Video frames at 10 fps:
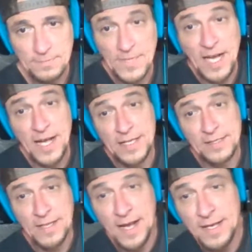
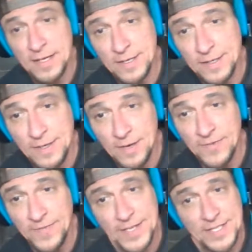I hear you go,
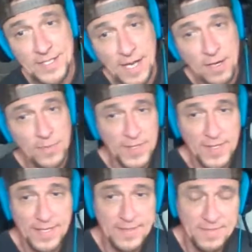Fish. I hope you
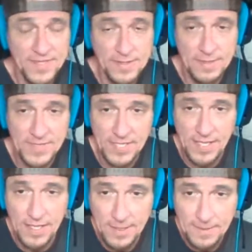get some sleep
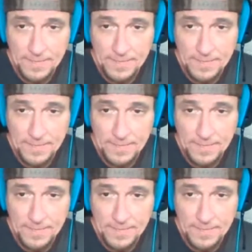tonight.